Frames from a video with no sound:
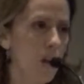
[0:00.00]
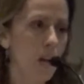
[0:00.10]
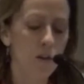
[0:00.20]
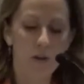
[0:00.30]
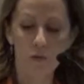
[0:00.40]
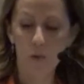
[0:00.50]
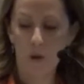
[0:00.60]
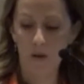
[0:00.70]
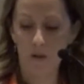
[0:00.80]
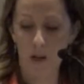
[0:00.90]
And there are a few
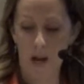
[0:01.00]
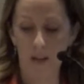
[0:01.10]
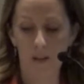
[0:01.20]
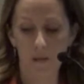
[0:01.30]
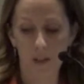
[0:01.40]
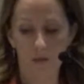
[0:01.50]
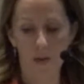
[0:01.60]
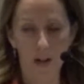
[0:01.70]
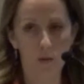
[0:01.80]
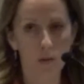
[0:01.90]
other additives that
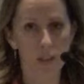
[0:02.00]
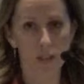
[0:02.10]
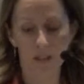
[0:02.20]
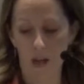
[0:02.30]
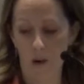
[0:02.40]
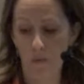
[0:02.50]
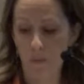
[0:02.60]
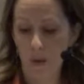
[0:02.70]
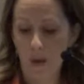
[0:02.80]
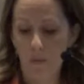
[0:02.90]
Feingold lists
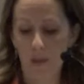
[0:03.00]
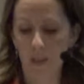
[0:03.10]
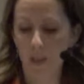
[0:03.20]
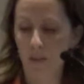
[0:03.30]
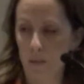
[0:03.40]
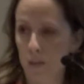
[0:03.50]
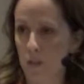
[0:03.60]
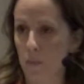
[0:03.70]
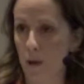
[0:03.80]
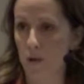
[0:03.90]
out, but they leave it up to
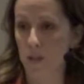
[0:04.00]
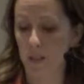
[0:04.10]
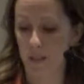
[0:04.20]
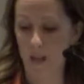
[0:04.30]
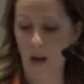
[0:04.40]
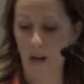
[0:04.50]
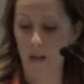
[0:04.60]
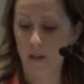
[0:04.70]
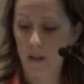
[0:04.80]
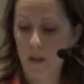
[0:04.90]
the parent to
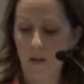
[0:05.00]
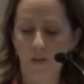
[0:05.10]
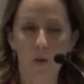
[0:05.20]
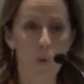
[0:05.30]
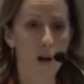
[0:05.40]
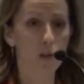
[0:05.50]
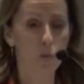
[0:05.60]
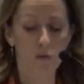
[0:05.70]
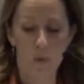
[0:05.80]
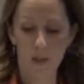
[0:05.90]
decide if they want
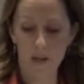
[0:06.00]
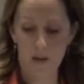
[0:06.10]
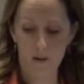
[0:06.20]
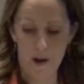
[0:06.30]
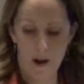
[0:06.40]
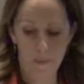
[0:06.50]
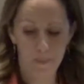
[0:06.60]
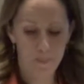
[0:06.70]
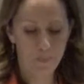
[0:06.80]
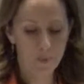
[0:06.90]
to avoid that or not.
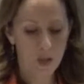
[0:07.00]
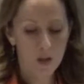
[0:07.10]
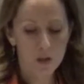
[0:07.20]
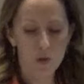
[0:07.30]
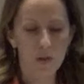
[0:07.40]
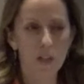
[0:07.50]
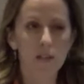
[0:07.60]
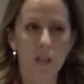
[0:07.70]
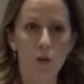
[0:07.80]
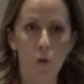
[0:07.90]
So
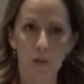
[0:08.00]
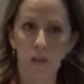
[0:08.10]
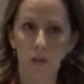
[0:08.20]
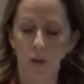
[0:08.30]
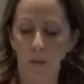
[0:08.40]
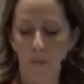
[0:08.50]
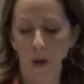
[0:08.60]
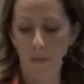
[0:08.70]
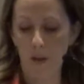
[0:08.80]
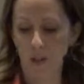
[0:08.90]
things like corn
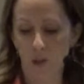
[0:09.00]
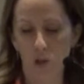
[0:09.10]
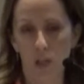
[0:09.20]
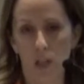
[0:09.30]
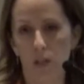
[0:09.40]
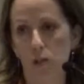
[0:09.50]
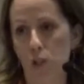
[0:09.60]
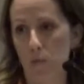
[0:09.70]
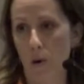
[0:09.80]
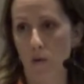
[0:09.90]
syrup, MSG,
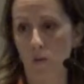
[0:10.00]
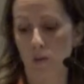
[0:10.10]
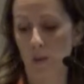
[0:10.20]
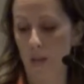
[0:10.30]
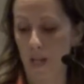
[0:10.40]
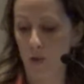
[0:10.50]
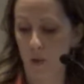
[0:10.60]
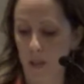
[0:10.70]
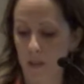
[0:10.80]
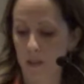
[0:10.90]
GMOs,
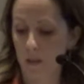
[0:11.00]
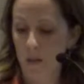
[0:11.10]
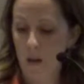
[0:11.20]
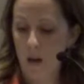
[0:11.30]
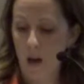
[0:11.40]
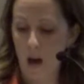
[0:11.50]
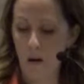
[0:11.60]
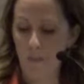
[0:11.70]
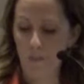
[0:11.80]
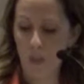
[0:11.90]
nitrates.
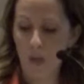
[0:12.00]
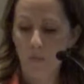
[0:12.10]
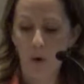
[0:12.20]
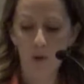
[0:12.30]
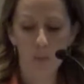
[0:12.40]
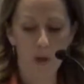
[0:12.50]
Most